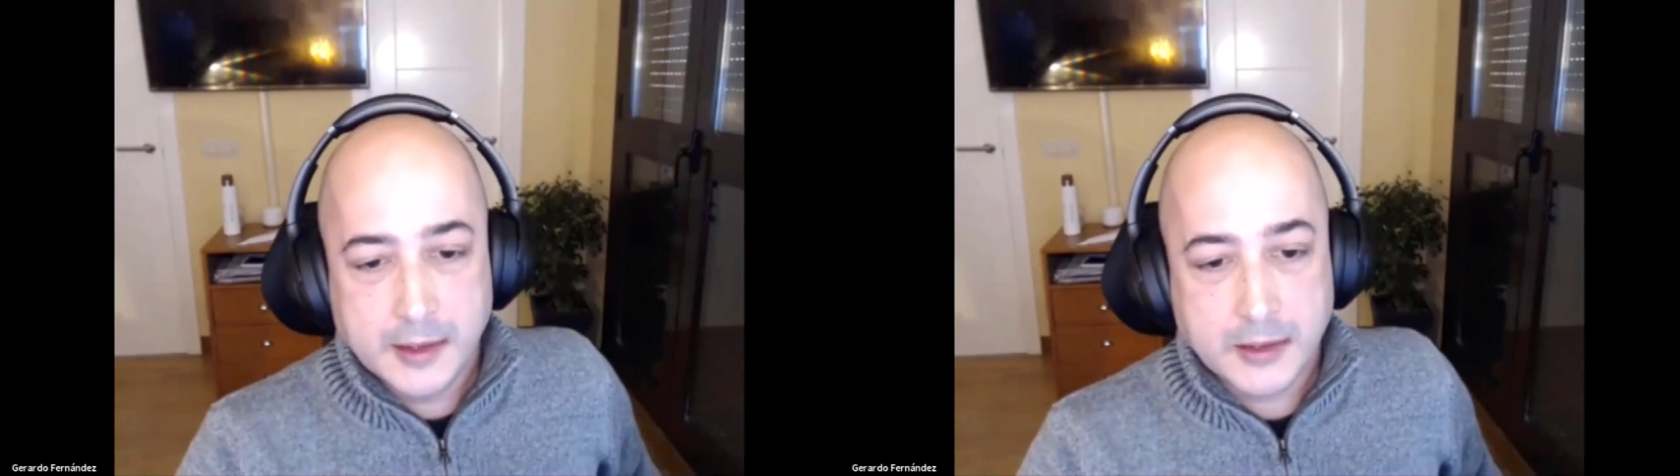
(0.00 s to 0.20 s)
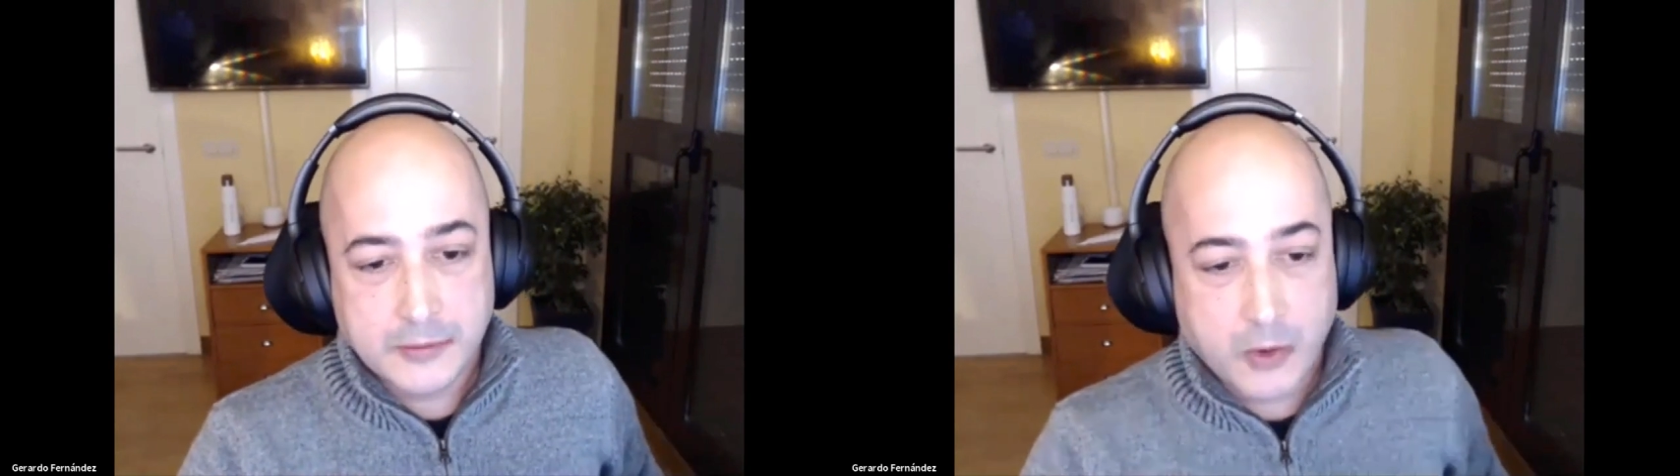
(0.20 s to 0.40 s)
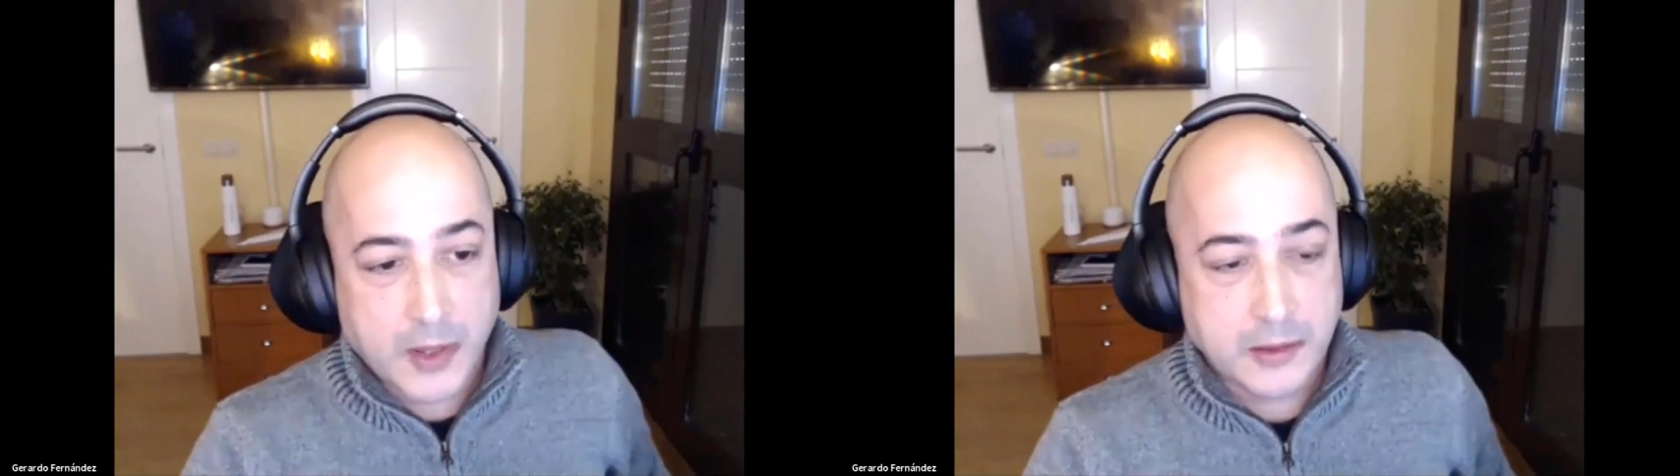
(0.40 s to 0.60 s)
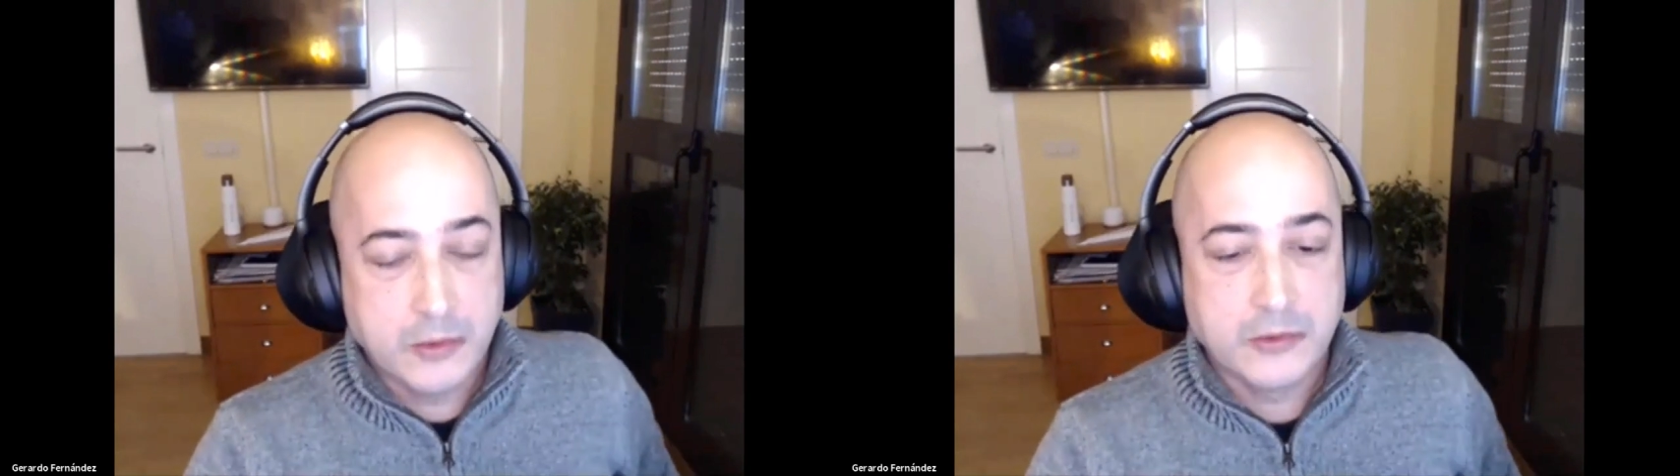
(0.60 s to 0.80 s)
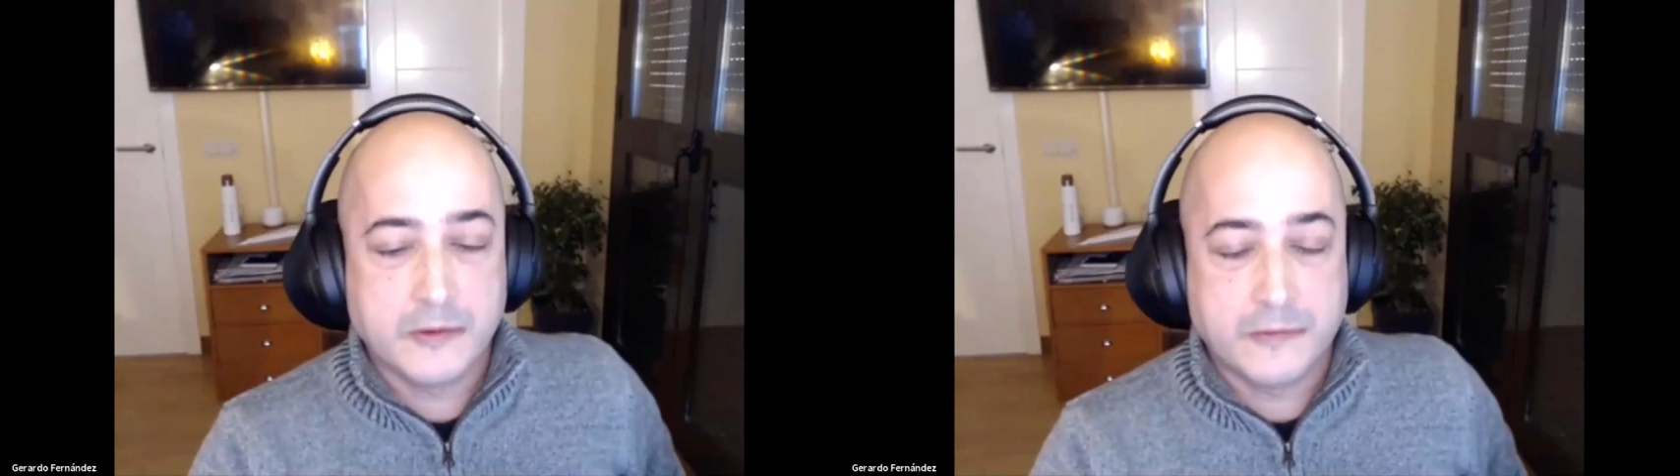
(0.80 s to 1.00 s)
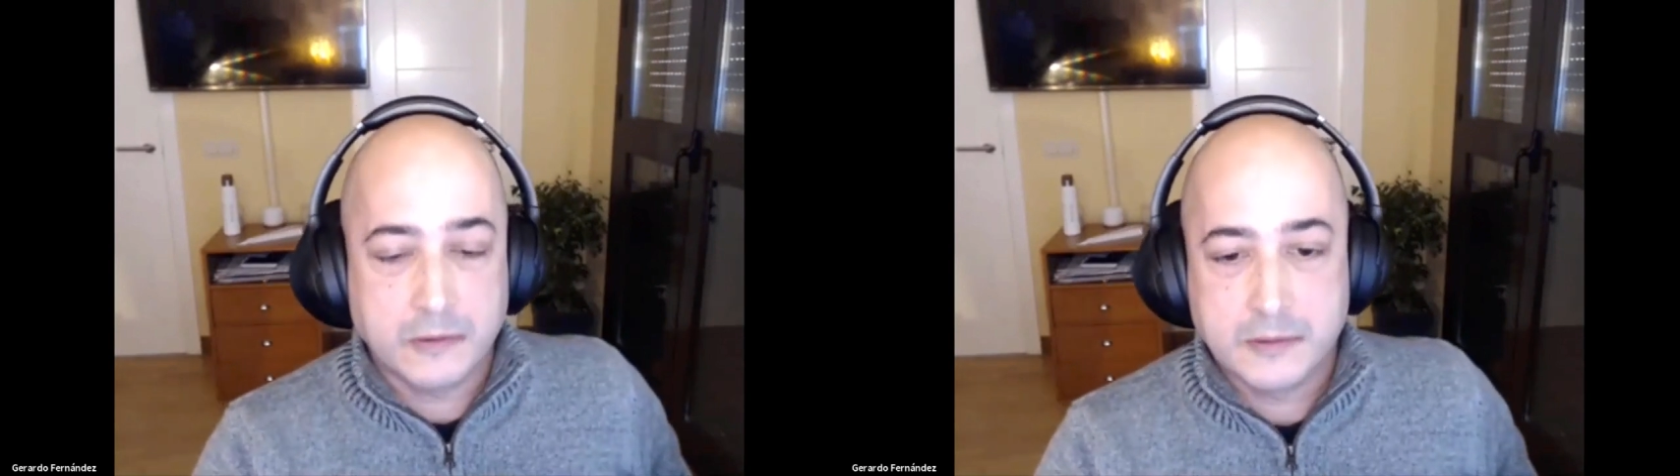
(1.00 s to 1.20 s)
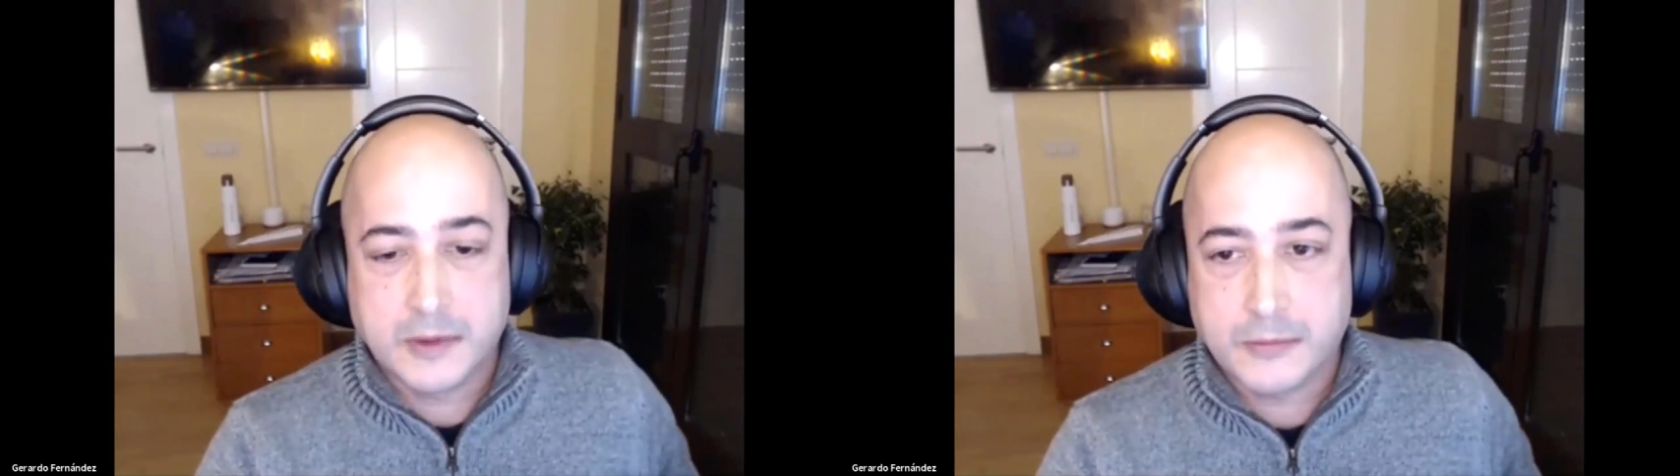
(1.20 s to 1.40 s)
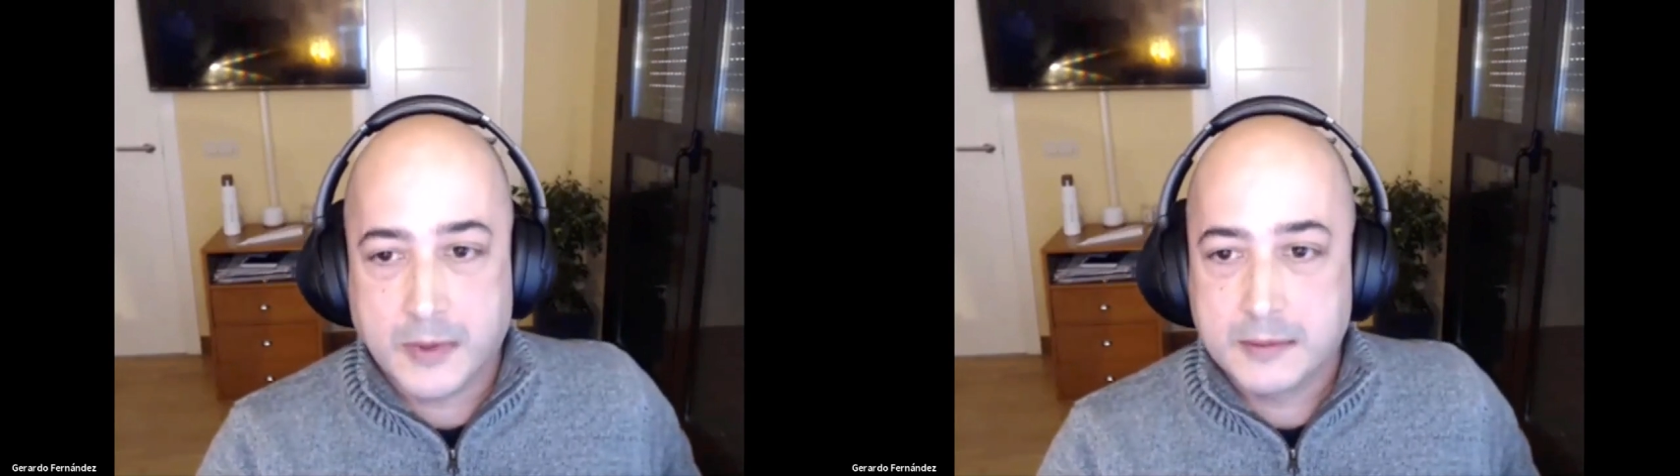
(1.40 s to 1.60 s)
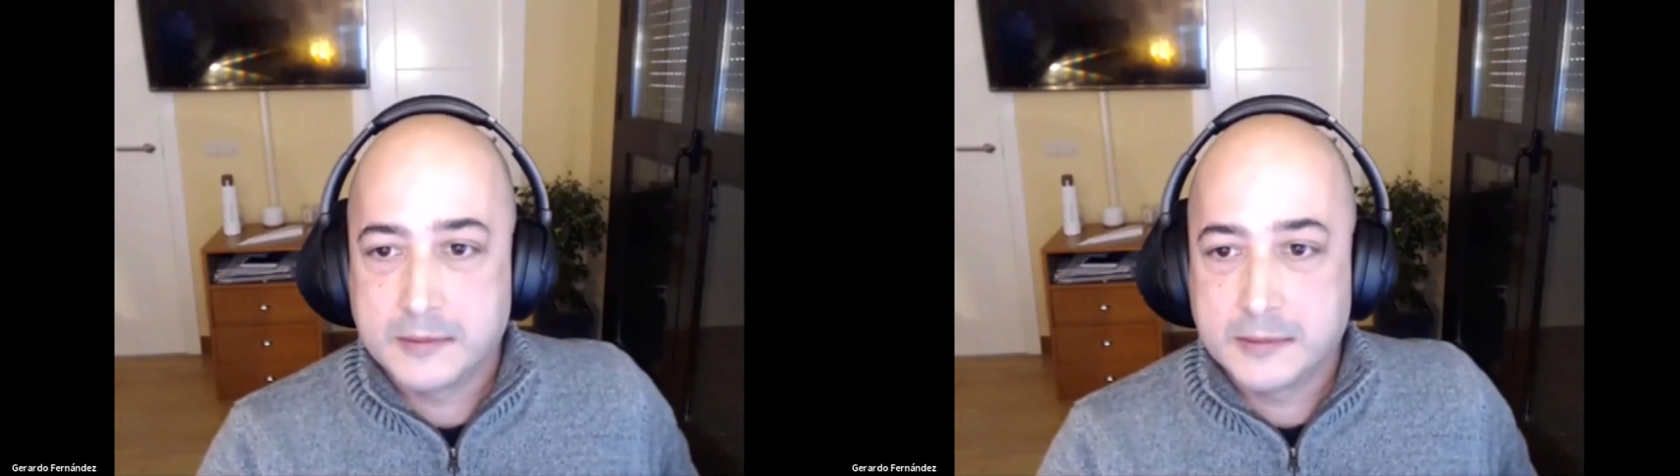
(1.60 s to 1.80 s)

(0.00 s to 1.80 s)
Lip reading: That's quite useful as well.